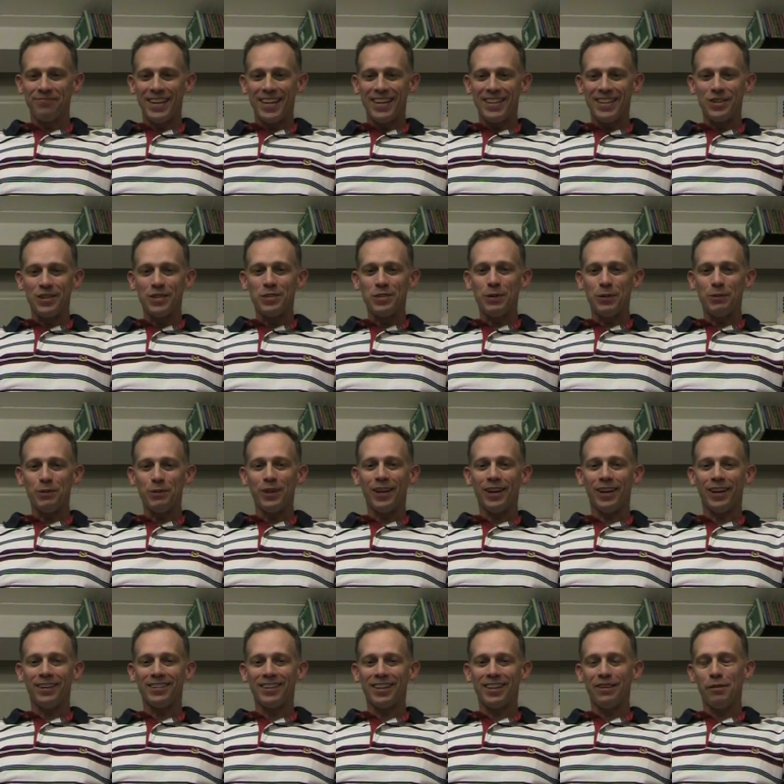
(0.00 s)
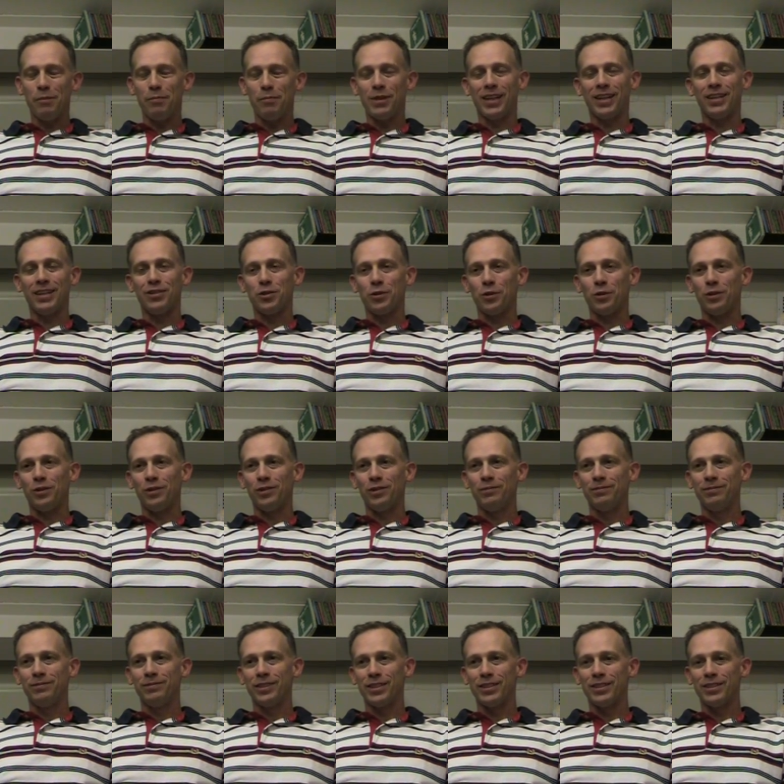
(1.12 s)
so it's been really hard to give up the control,
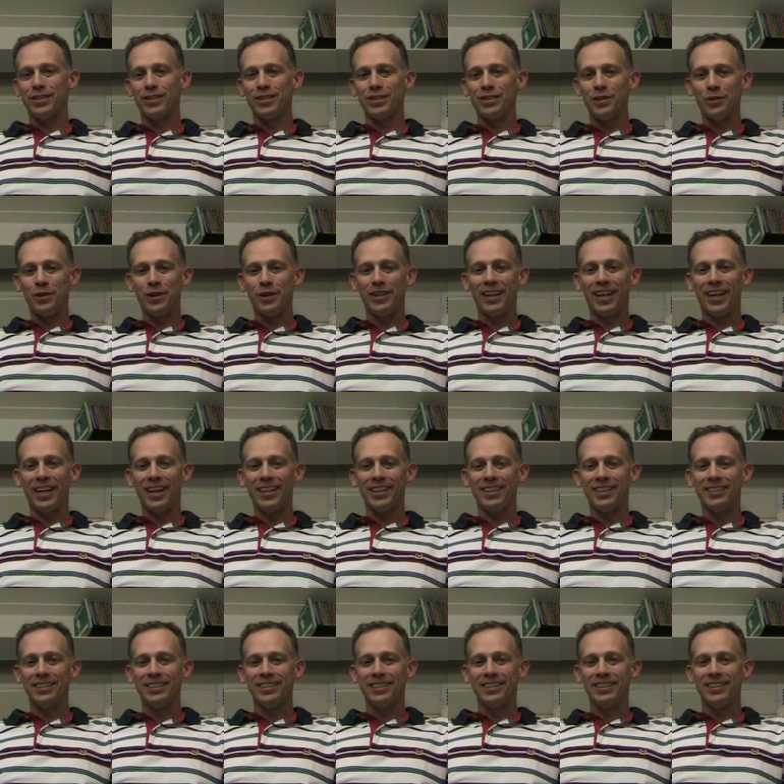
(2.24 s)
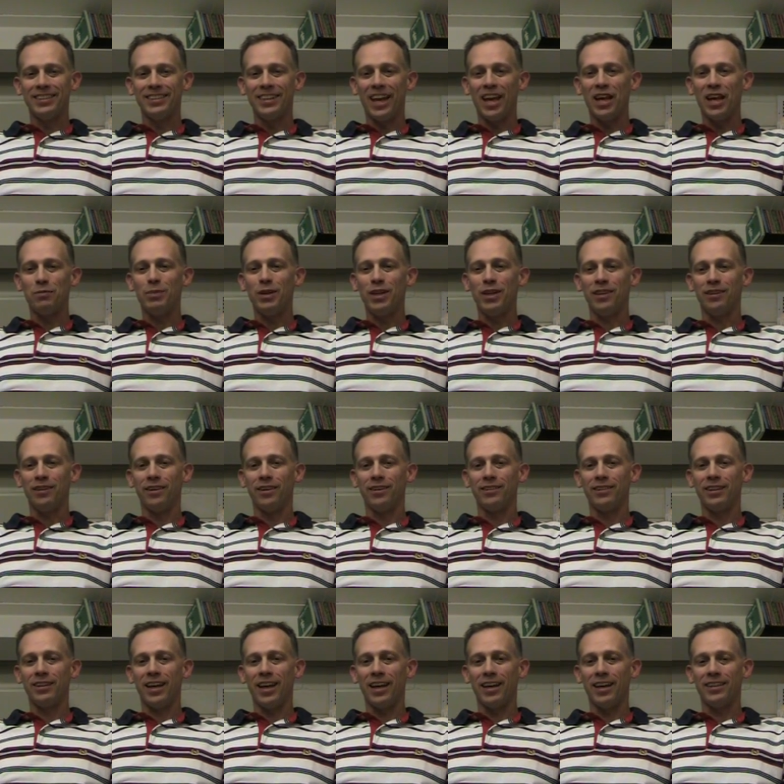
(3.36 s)
just knowing that I can't be there and
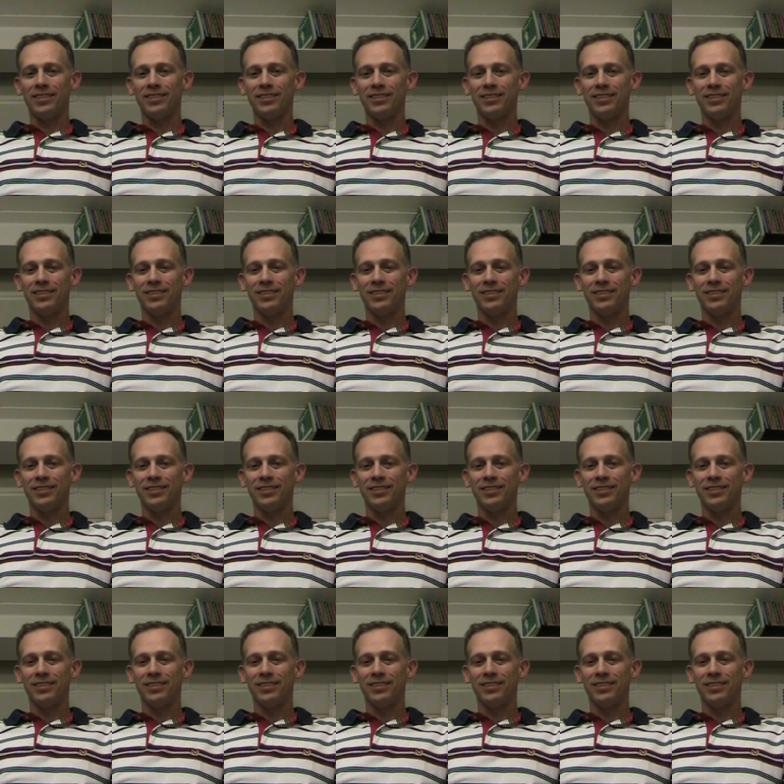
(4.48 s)
can't